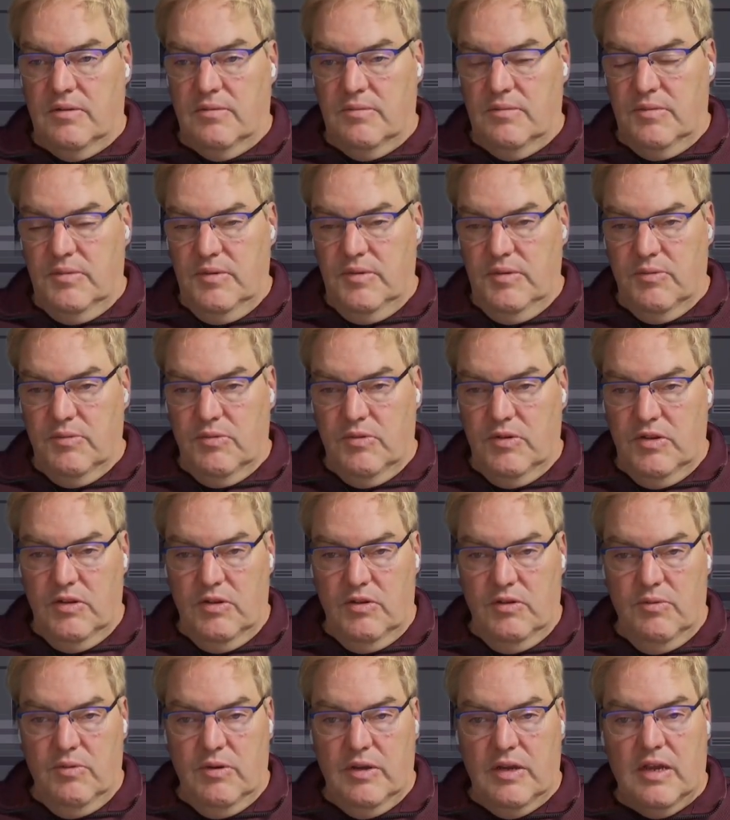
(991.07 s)

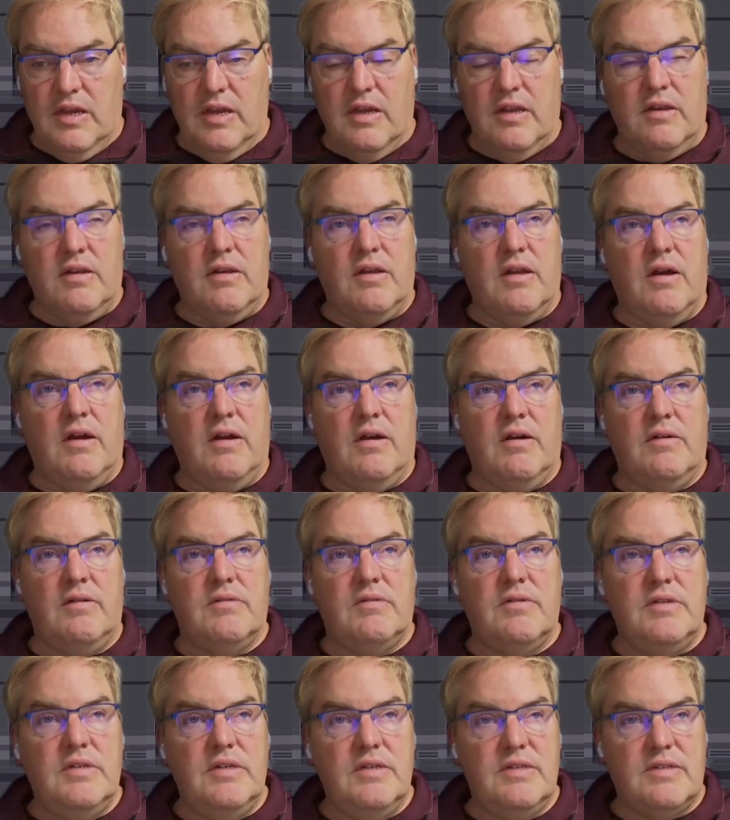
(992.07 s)
we can
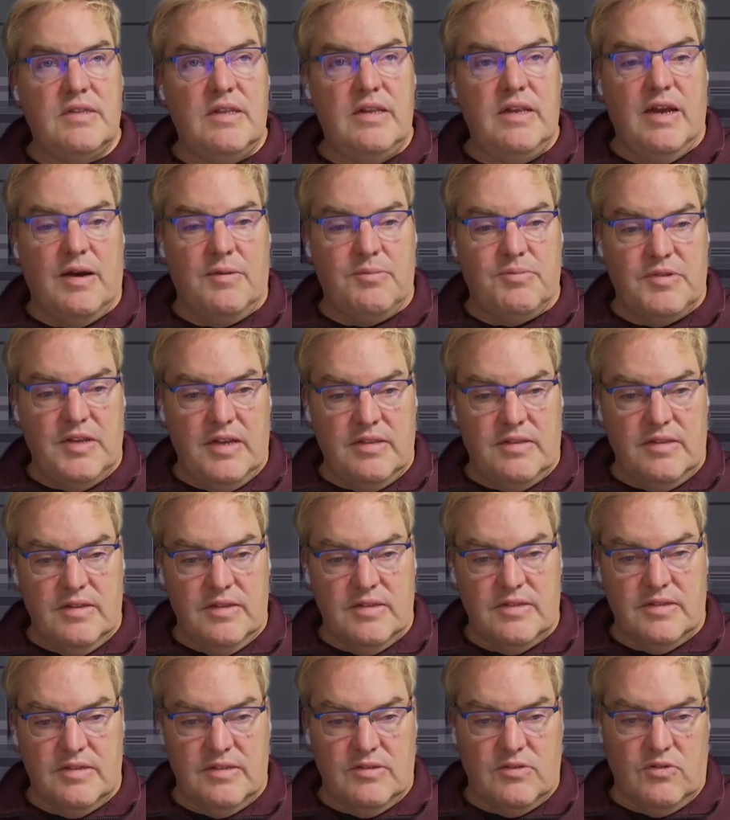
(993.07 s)
easily update this
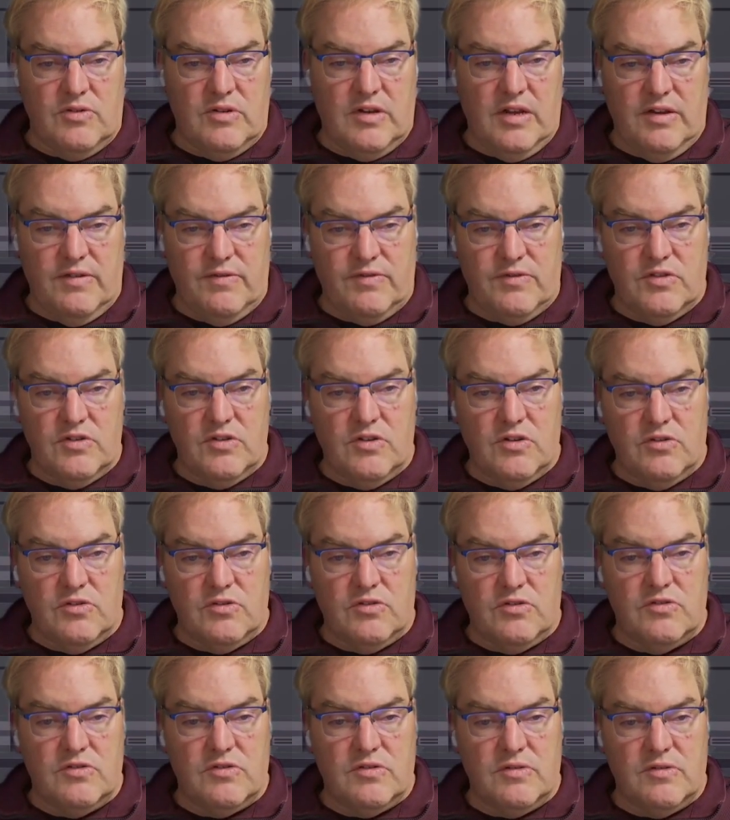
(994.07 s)
and don't have to go
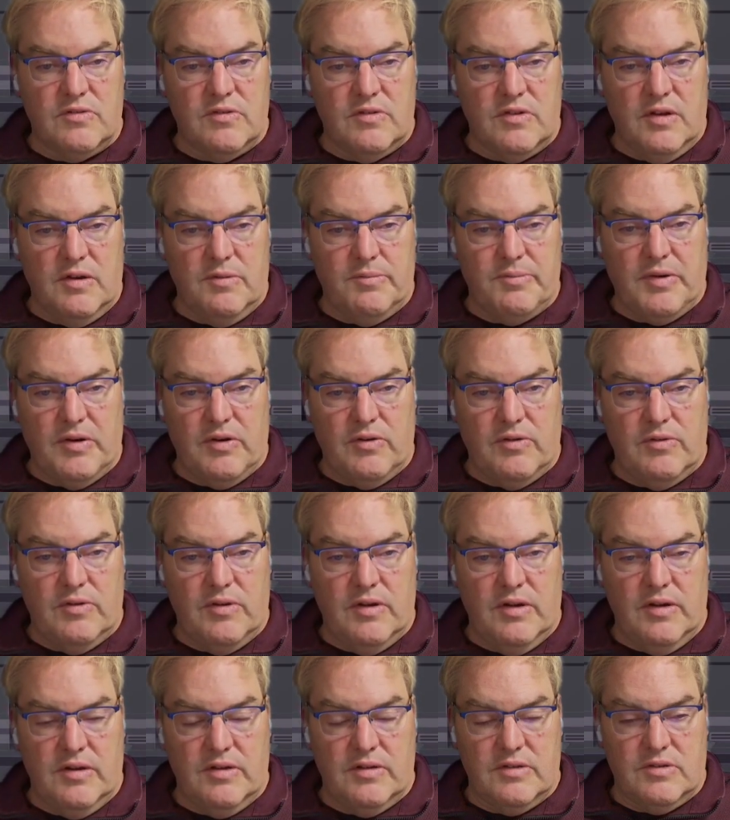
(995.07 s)
to
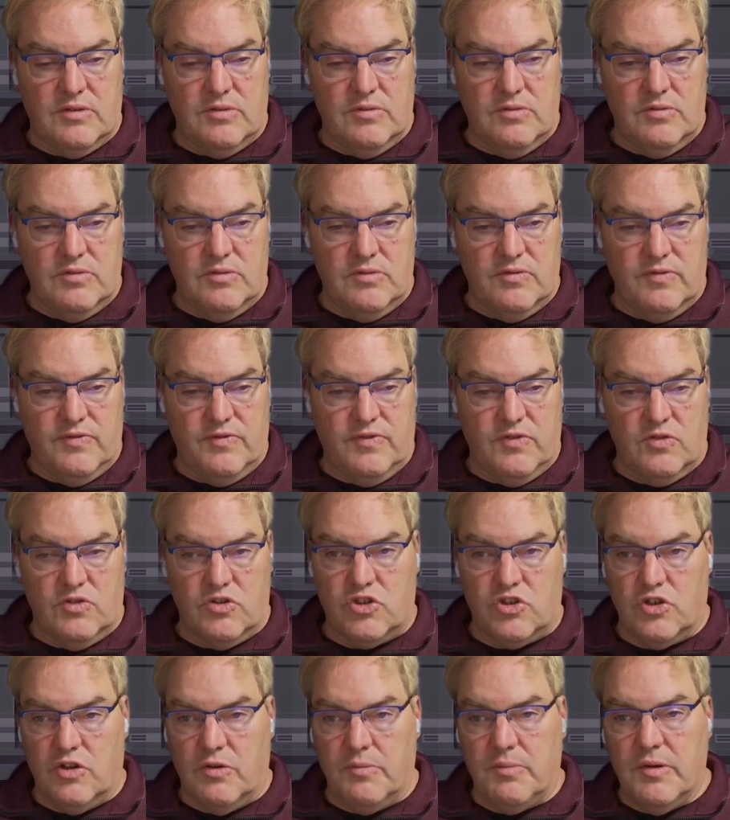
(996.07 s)
to
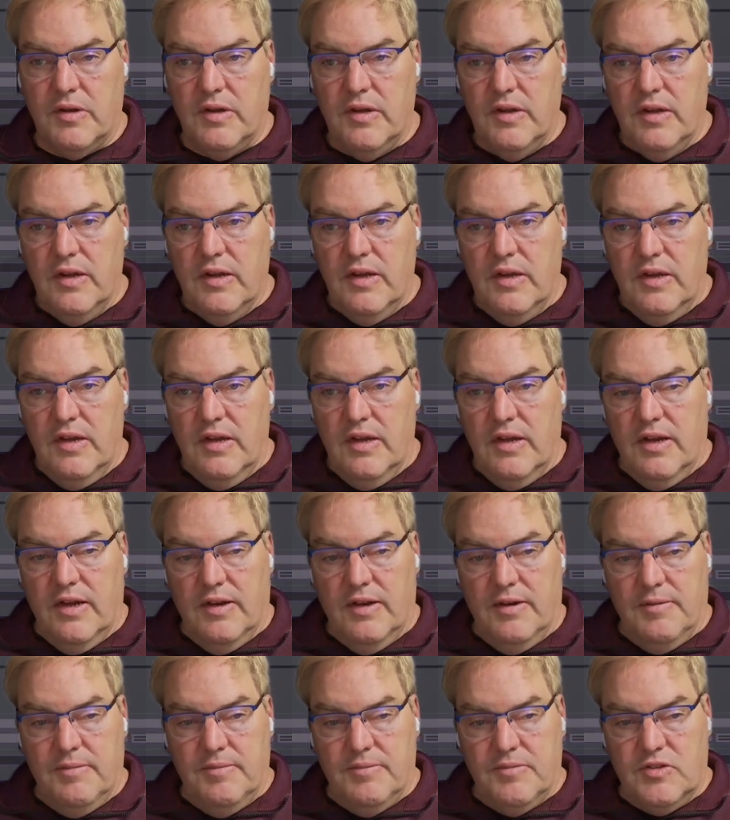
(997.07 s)
Photoshop
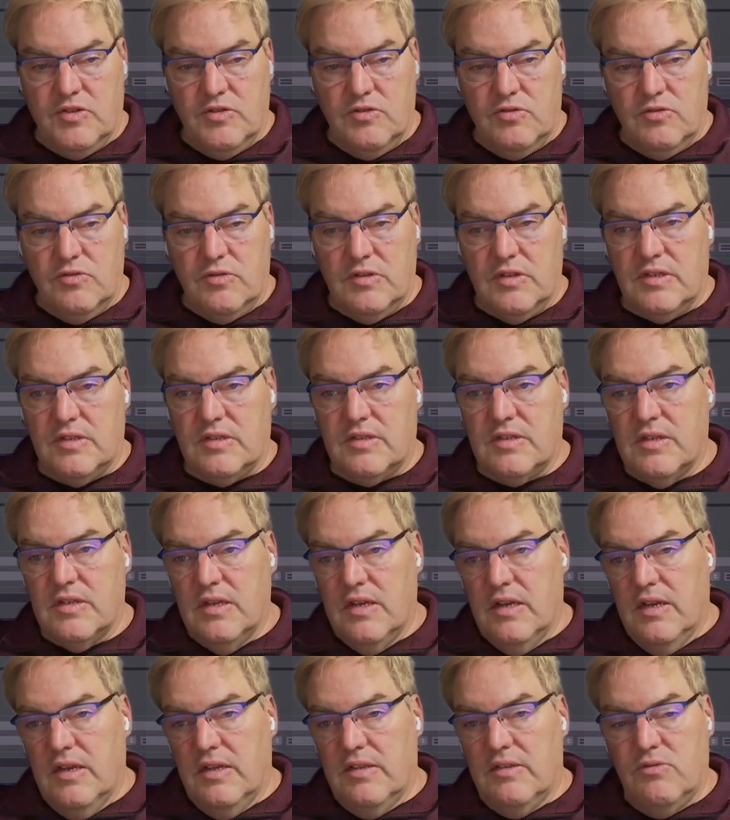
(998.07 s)
to do this.
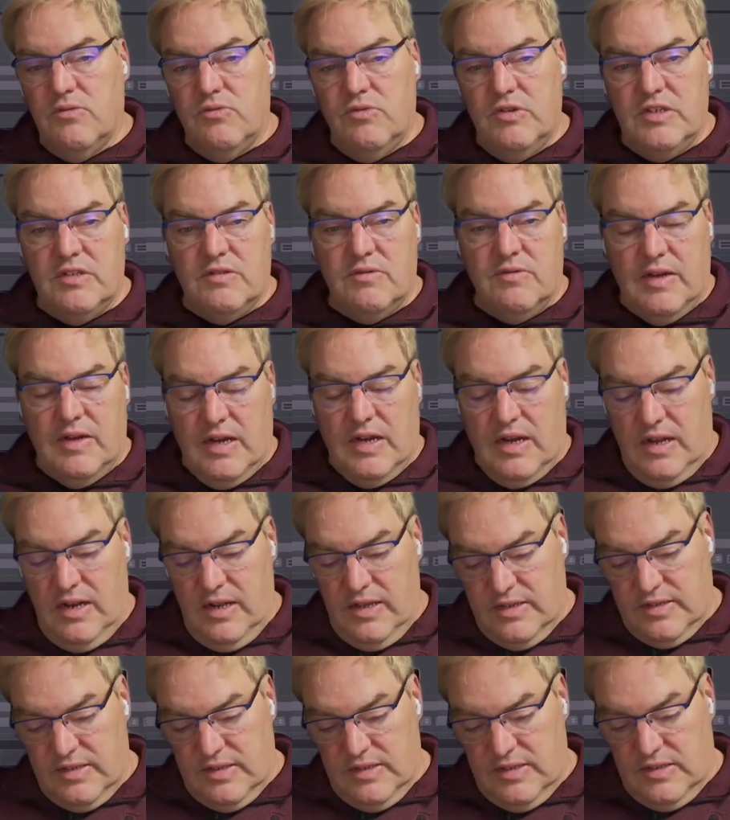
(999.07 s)
The reason why
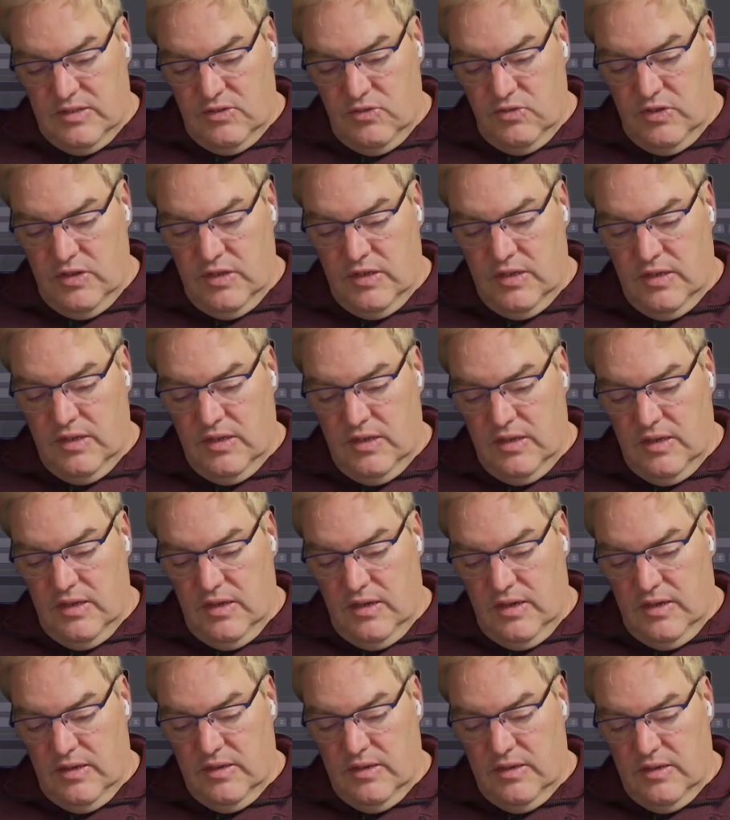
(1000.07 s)
Alex is doing
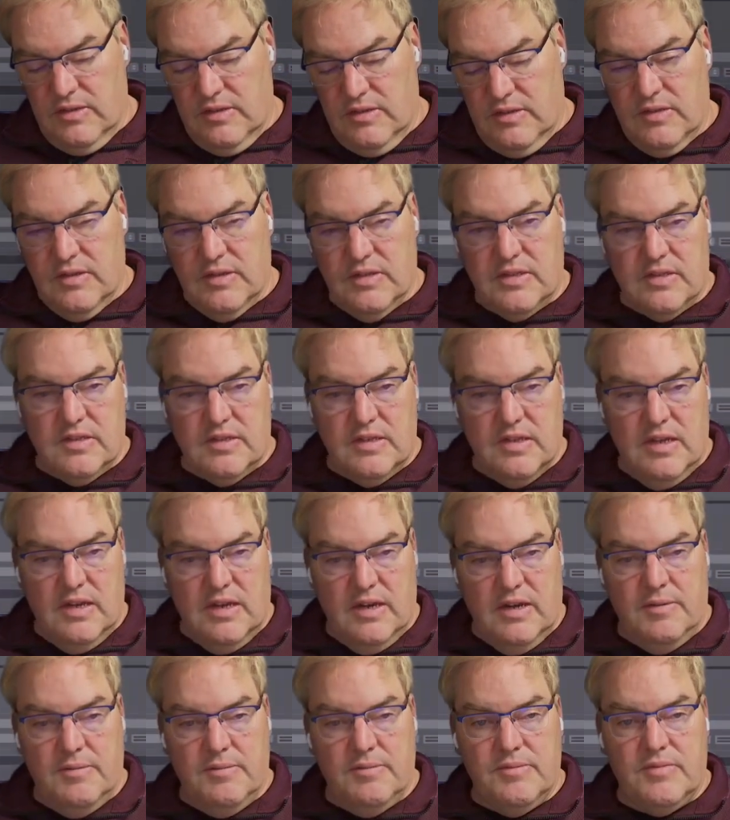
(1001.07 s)
this
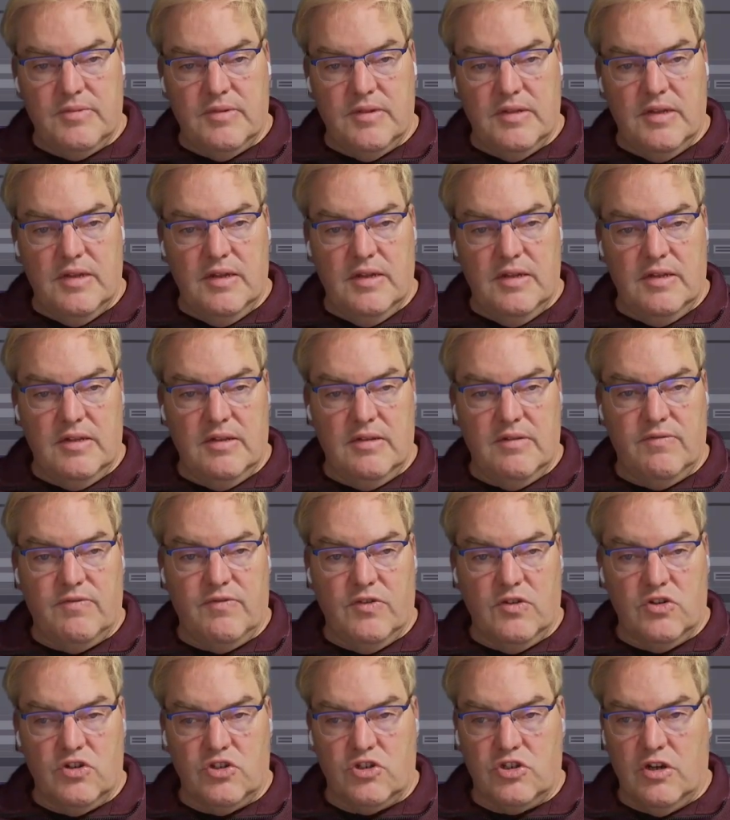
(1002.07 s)
in
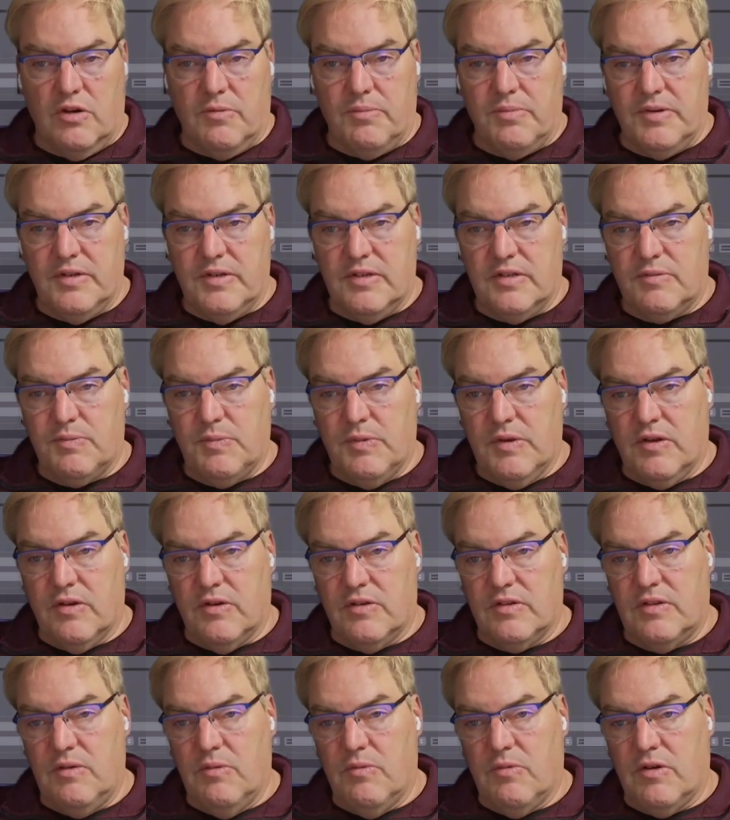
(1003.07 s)
Photoshop is because he
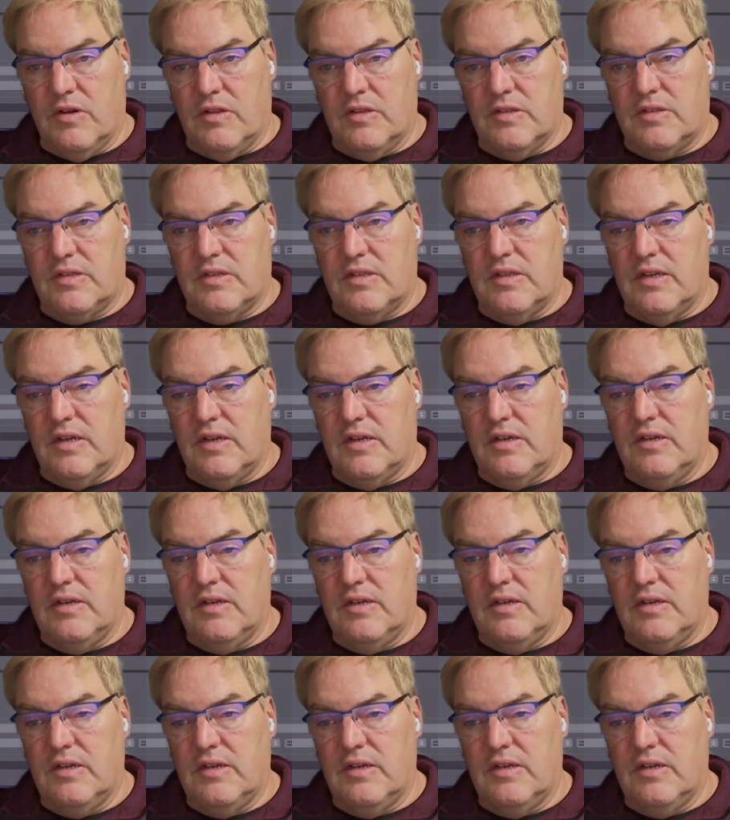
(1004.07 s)
wants the